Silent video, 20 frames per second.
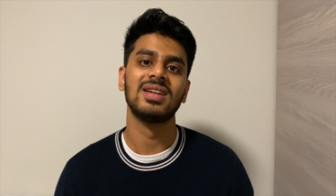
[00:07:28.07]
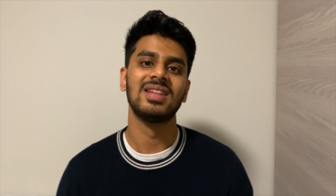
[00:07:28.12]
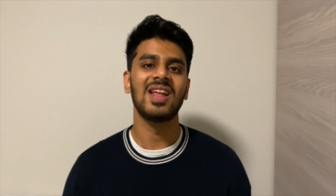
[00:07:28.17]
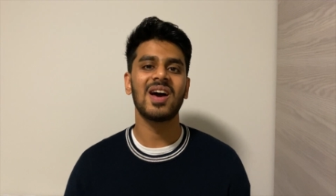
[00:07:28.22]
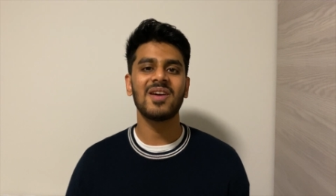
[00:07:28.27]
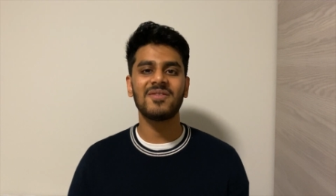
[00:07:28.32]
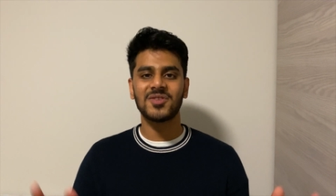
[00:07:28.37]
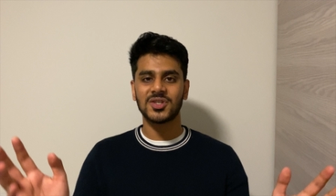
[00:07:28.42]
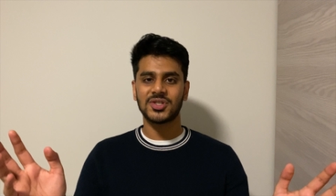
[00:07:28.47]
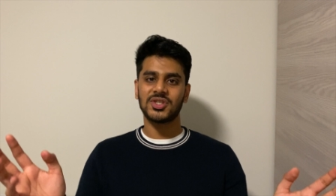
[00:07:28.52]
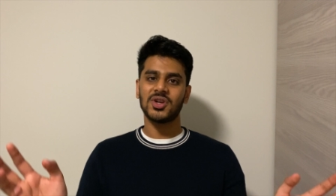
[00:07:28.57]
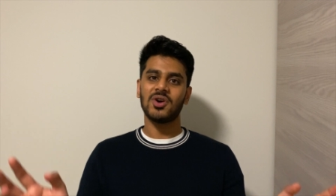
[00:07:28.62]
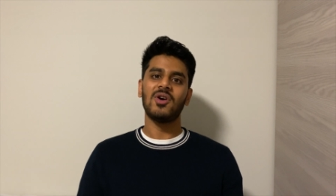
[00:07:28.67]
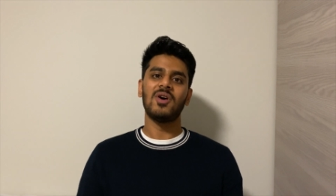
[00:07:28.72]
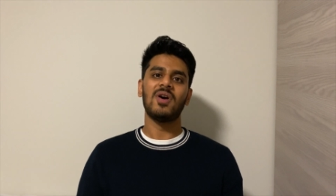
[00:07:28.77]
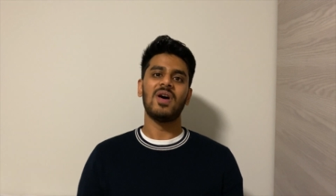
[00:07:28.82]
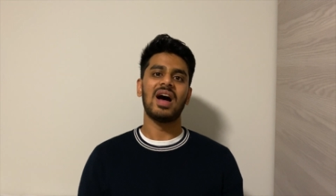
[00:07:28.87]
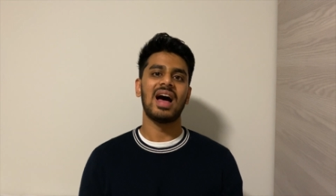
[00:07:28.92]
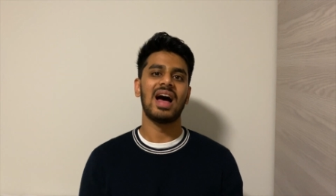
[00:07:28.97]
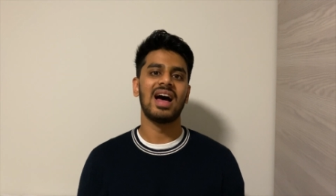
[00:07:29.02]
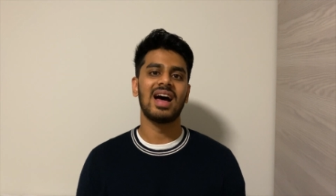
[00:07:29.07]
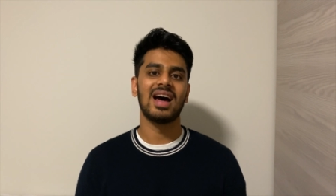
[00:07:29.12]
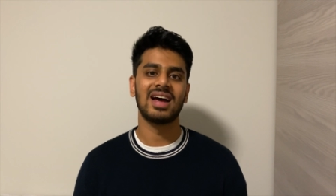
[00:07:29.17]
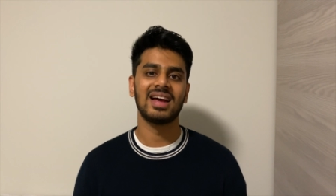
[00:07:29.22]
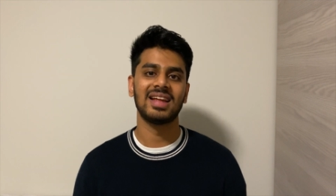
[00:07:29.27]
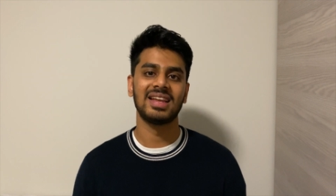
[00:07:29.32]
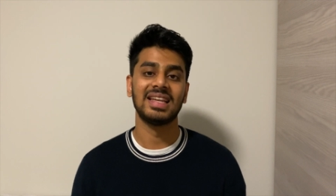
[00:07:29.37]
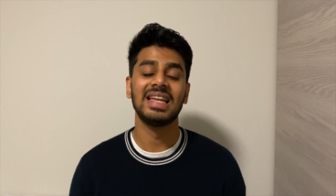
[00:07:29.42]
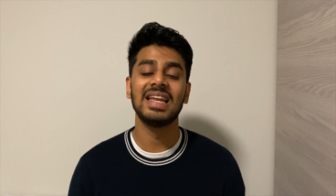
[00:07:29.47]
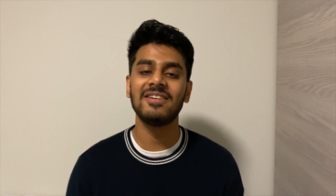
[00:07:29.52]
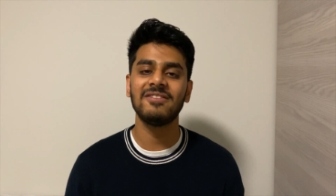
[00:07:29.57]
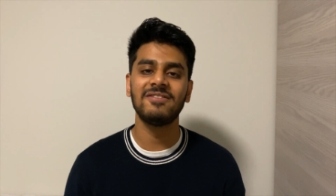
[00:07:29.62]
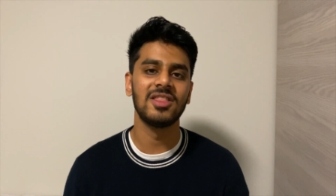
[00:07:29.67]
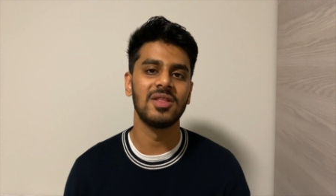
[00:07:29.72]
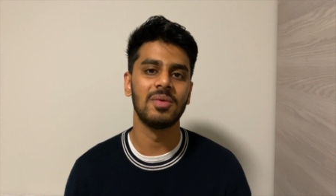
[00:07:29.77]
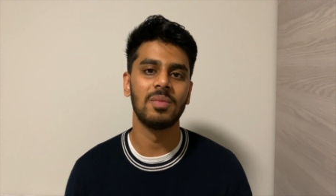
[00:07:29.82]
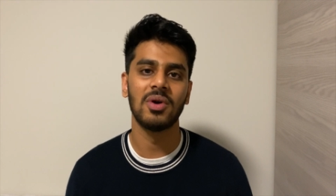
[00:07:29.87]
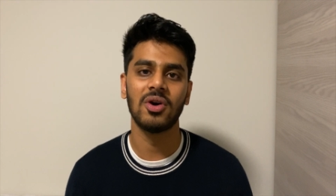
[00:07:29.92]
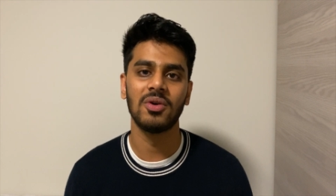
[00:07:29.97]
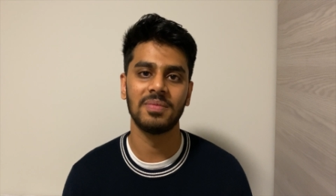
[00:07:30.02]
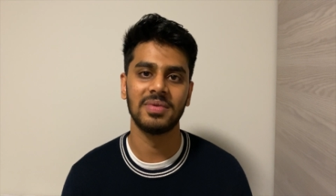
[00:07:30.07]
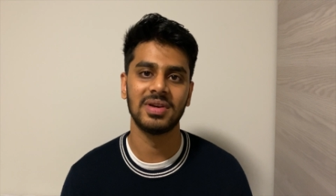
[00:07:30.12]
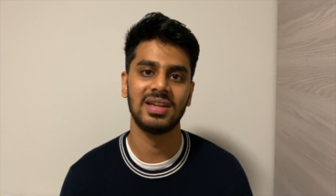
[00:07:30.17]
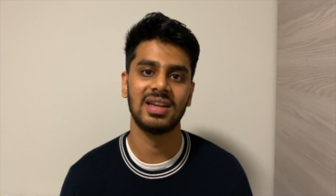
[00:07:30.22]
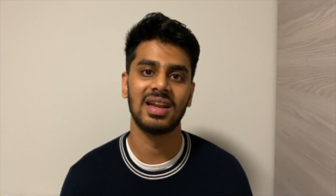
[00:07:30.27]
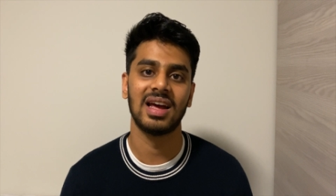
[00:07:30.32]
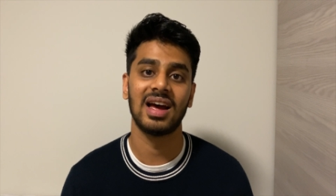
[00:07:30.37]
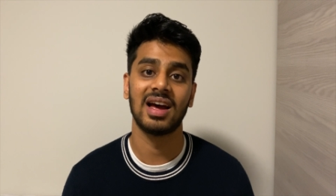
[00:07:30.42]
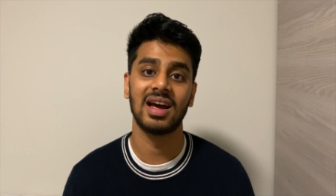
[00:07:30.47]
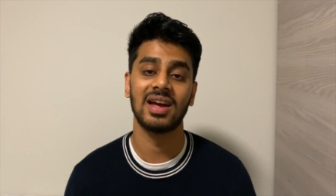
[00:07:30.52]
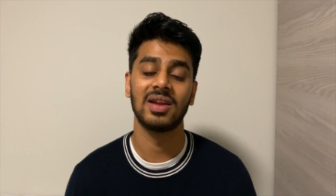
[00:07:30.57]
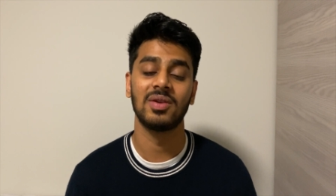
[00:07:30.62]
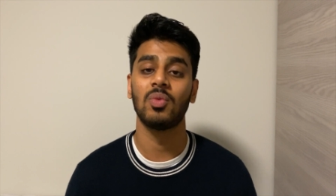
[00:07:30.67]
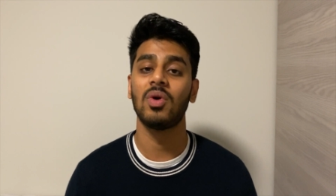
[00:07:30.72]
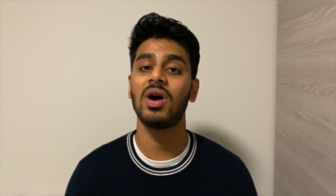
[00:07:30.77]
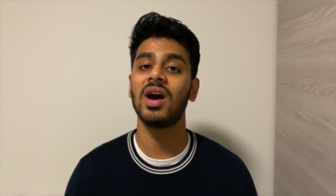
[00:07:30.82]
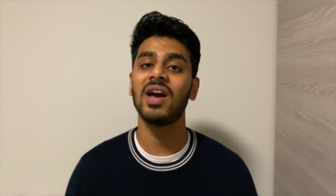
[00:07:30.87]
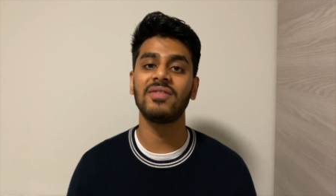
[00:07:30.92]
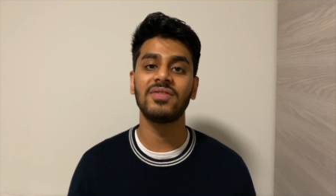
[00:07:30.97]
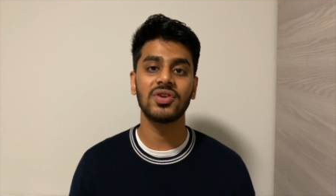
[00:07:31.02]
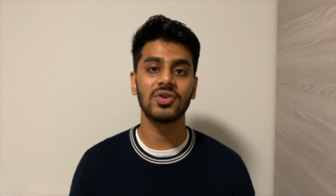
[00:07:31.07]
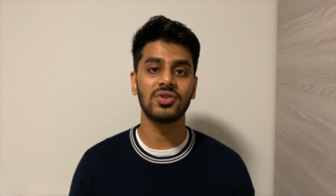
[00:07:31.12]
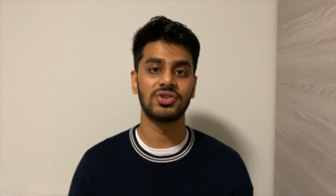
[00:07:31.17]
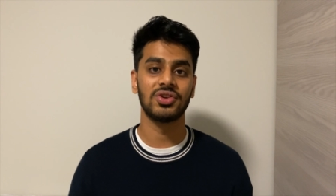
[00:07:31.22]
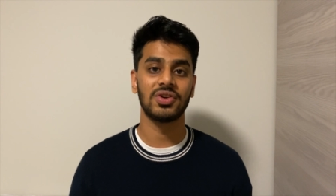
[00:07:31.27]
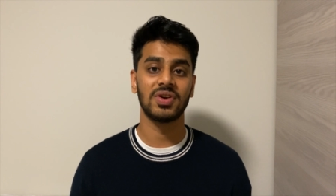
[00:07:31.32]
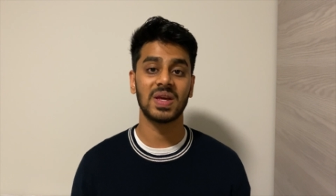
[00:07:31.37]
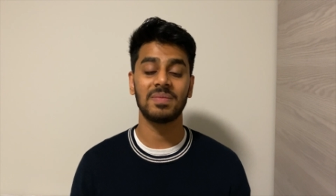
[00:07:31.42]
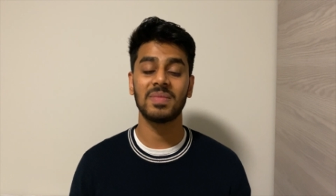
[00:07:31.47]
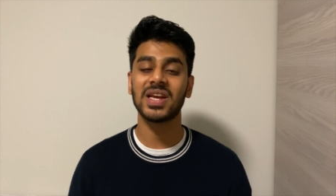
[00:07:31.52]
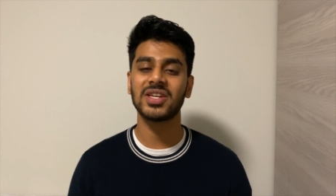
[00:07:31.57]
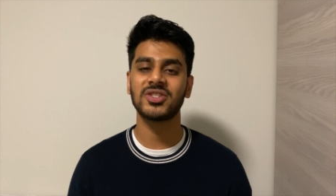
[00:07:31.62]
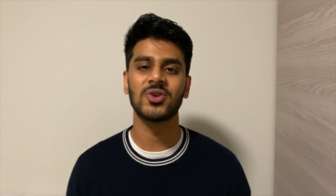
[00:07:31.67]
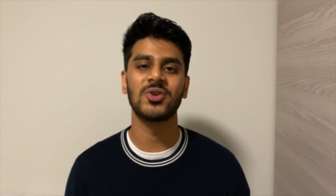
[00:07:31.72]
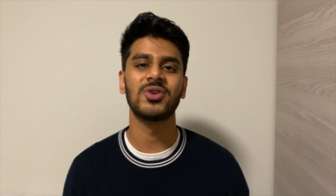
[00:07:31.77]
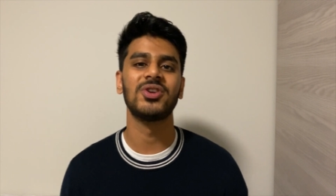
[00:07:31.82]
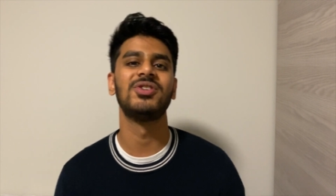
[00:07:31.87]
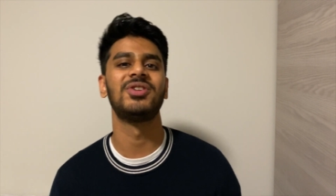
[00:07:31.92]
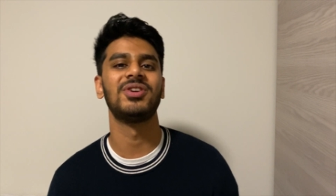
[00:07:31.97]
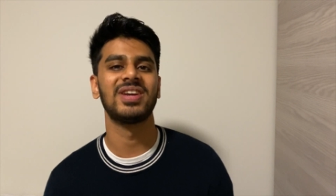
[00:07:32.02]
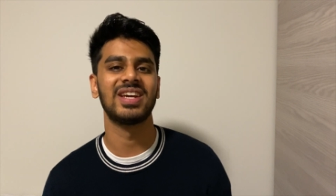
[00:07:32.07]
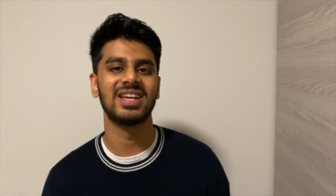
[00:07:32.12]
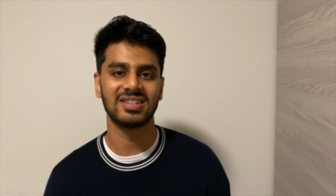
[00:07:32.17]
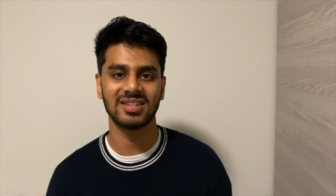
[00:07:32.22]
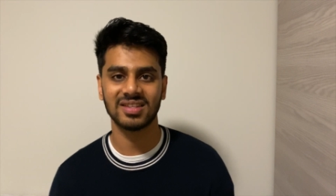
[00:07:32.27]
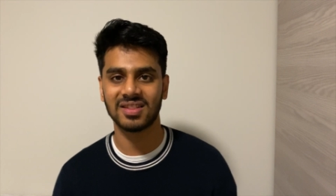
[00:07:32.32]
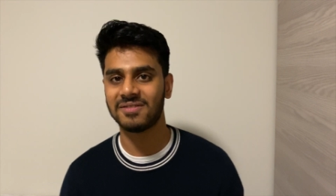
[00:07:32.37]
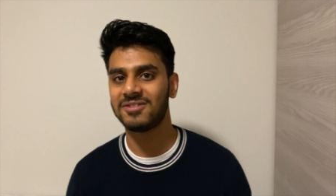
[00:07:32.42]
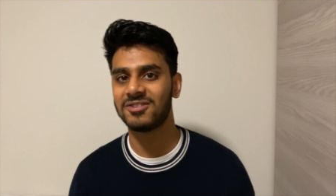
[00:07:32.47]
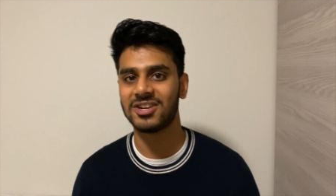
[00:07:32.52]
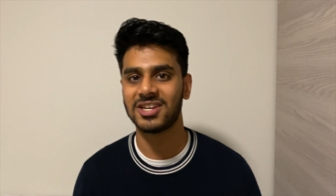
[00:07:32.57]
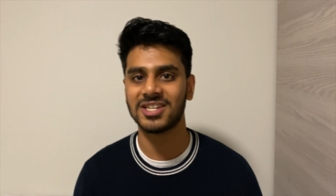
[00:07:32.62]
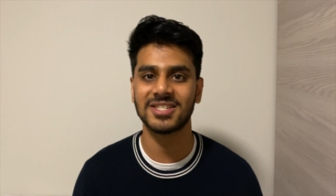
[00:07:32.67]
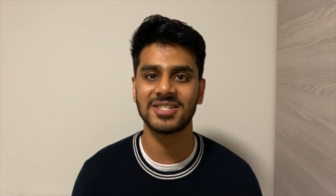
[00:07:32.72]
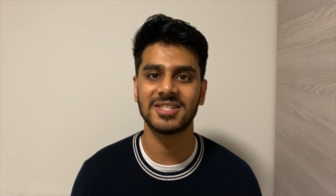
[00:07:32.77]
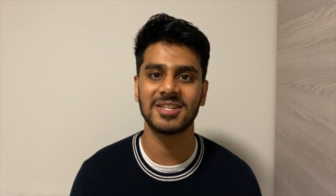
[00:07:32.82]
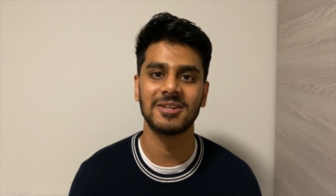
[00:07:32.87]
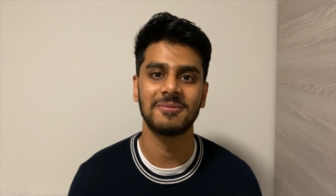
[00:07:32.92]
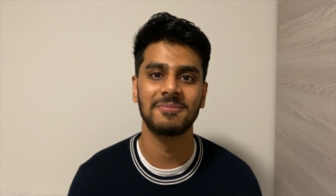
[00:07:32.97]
Life is short, and live in the moment. And whatever you're doing, make sure you're doing it to the fullest.